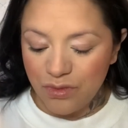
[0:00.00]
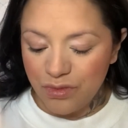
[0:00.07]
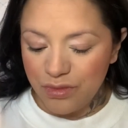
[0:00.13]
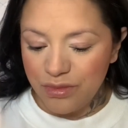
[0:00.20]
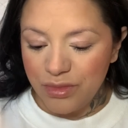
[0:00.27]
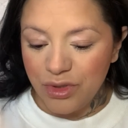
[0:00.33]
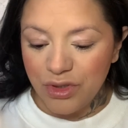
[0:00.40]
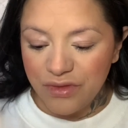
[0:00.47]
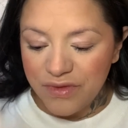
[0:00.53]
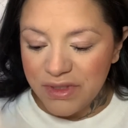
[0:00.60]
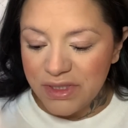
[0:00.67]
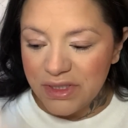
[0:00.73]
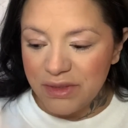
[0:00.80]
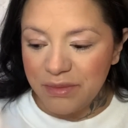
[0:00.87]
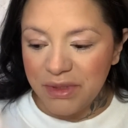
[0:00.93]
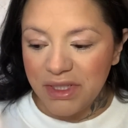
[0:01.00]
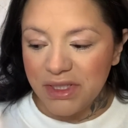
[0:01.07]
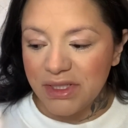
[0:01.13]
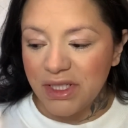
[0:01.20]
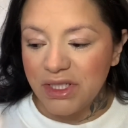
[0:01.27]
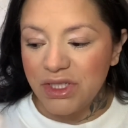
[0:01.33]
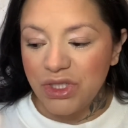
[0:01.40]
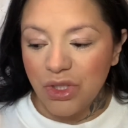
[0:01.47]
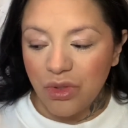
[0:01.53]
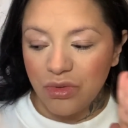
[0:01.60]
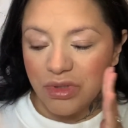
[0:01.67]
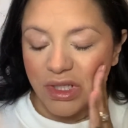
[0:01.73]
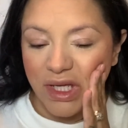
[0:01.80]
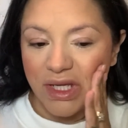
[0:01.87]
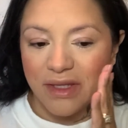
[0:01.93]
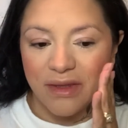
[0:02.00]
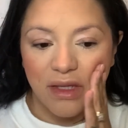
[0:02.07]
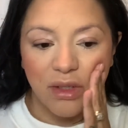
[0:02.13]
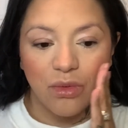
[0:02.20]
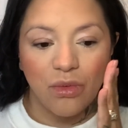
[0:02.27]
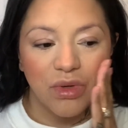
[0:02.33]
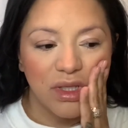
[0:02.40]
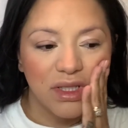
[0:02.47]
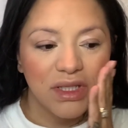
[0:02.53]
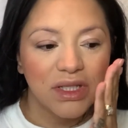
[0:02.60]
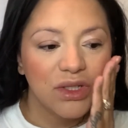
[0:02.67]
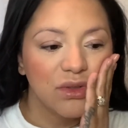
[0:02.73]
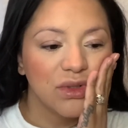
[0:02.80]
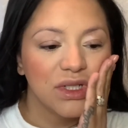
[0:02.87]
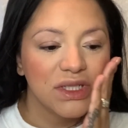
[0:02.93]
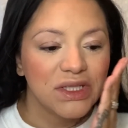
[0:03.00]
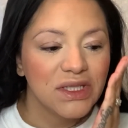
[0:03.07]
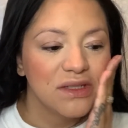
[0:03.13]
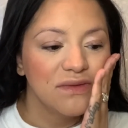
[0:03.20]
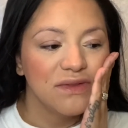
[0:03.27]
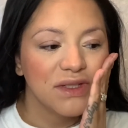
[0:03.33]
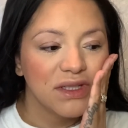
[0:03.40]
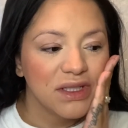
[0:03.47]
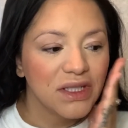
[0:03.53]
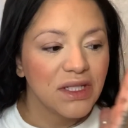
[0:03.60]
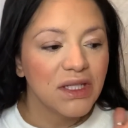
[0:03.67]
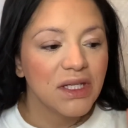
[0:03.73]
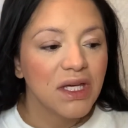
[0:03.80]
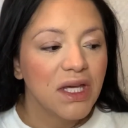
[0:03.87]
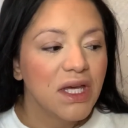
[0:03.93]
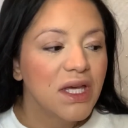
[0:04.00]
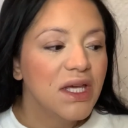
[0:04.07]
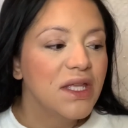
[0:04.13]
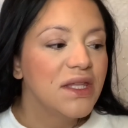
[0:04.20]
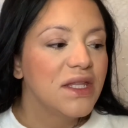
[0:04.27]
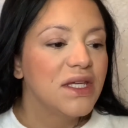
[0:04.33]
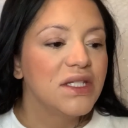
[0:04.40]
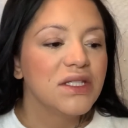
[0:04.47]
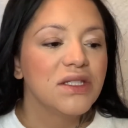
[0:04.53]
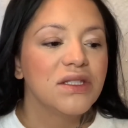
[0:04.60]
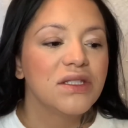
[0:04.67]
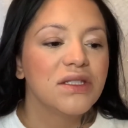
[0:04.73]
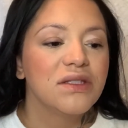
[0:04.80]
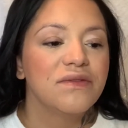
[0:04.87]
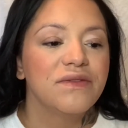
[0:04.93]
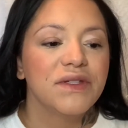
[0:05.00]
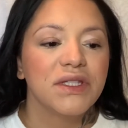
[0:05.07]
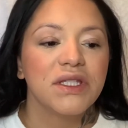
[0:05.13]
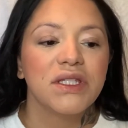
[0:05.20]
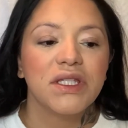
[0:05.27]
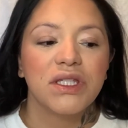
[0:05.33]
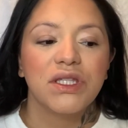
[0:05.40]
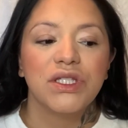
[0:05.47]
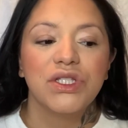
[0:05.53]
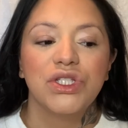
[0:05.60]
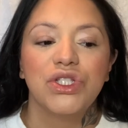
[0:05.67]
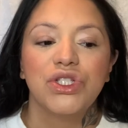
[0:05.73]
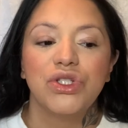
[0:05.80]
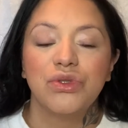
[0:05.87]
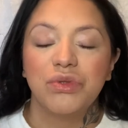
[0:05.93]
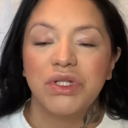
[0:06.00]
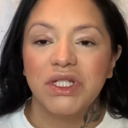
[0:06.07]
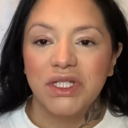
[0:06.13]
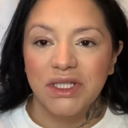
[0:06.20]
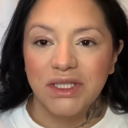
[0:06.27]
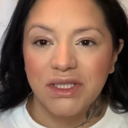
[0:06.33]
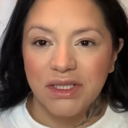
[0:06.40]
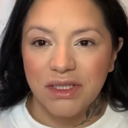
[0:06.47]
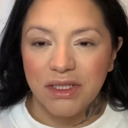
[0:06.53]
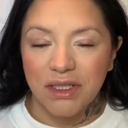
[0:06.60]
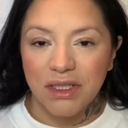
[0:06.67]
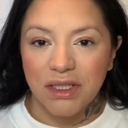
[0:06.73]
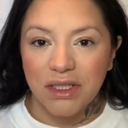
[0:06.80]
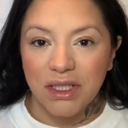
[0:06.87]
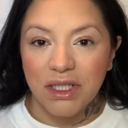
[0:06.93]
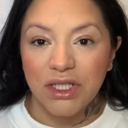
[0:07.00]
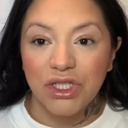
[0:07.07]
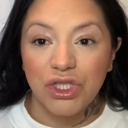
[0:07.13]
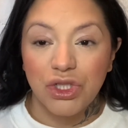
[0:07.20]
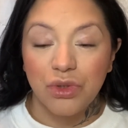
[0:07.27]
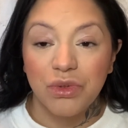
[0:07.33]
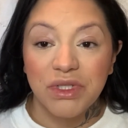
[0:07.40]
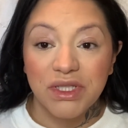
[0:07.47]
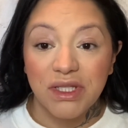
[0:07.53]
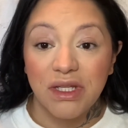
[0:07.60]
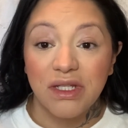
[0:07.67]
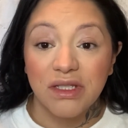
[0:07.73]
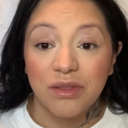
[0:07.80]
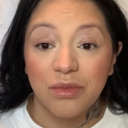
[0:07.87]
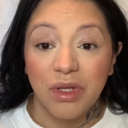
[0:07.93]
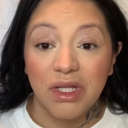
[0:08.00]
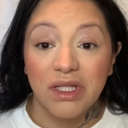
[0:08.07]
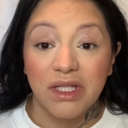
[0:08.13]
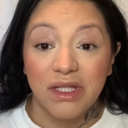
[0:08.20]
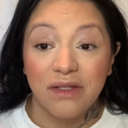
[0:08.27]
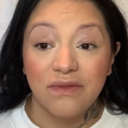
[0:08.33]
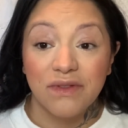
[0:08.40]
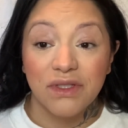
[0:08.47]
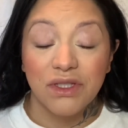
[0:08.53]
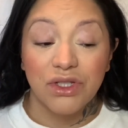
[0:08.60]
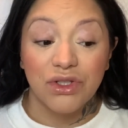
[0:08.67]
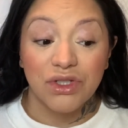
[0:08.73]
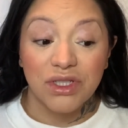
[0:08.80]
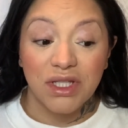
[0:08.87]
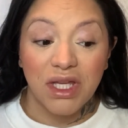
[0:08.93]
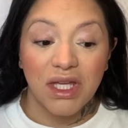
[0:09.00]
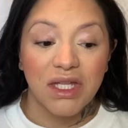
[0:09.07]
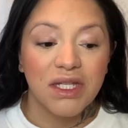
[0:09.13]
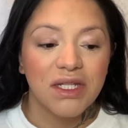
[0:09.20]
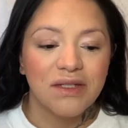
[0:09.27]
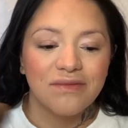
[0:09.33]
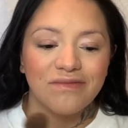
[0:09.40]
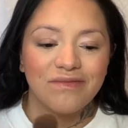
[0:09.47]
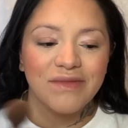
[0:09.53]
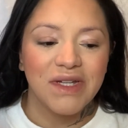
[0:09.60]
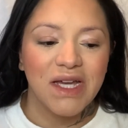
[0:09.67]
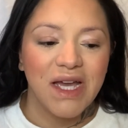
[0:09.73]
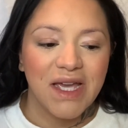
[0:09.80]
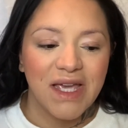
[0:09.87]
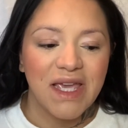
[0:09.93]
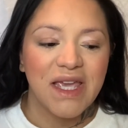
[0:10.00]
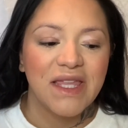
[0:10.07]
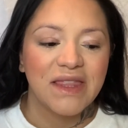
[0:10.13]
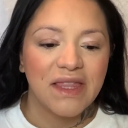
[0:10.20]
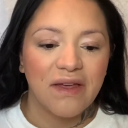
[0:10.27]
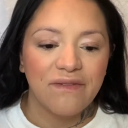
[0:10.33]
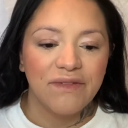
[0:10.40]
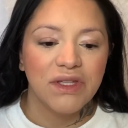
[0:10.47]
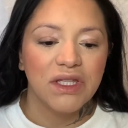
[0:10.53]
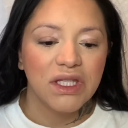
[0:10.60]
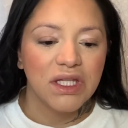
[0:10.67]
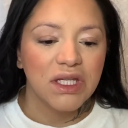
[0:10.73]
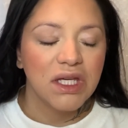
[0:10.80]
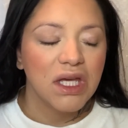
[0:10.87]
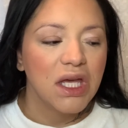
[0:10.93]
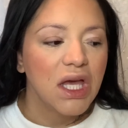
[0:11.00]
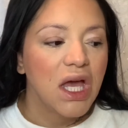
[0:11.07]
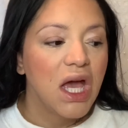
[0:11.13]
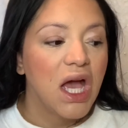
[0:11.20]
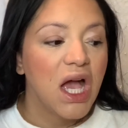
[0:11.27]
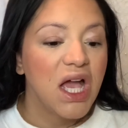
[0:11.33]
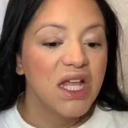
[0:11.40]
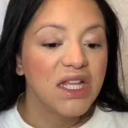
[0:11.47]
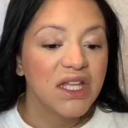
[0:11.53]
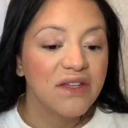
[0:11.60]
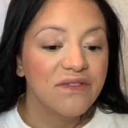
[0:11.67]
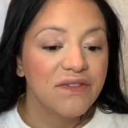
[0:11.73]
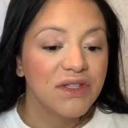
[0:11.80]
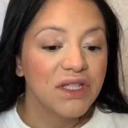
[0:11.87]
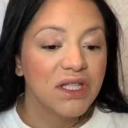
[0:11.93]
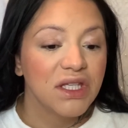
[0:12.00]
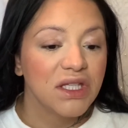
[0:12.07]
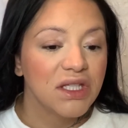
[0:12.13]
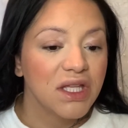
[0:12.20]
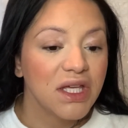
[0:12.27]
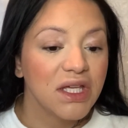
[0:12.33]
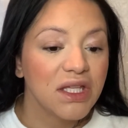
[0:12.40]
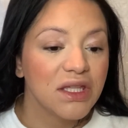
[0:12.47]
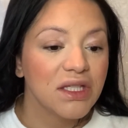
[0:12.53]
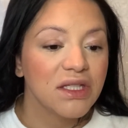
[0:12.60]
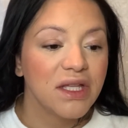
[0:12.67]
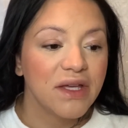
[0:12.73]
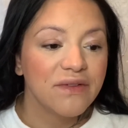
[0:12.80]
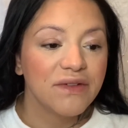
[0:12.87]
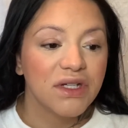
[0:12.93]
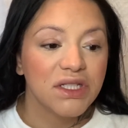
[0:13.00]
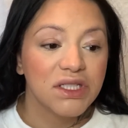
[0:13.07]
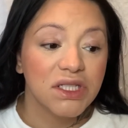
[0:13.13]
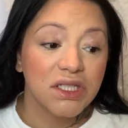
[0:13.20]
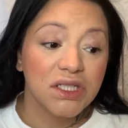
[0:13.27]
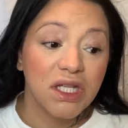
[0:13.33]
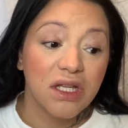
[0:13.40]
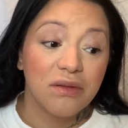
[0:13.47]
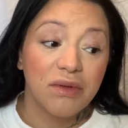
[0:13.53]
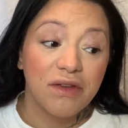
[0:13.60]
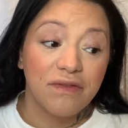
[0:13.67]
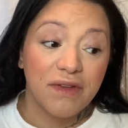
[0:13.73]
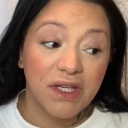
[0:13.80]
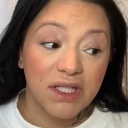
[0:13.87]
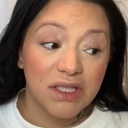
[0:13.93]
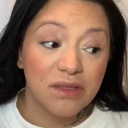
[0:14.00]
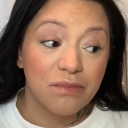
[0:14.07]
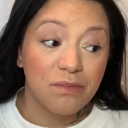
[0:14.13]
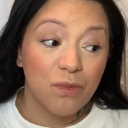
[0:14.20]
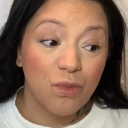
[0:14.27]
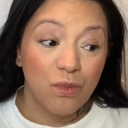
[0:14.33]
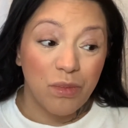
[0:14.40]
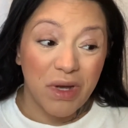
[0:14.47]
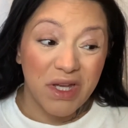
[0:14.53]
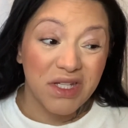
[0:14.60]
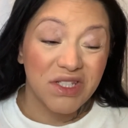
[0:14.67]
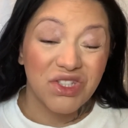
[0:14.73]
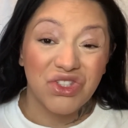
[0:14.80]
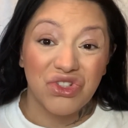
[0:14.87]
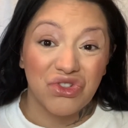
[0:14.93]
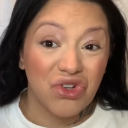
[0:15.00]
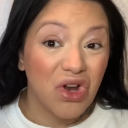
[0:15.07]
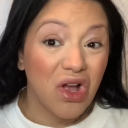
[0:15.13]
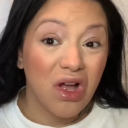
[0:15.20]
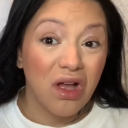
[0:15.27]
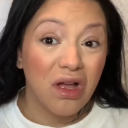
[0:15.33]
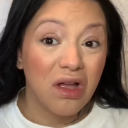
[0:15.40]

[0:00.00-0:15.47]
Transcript: nervous because I don't like that oily, greasy feeling, that the feeling that the dewiness, like a dewy setting spray, leaves your skin. I hate that feeling. I like feeling like the life got sucked out of my face by a straw.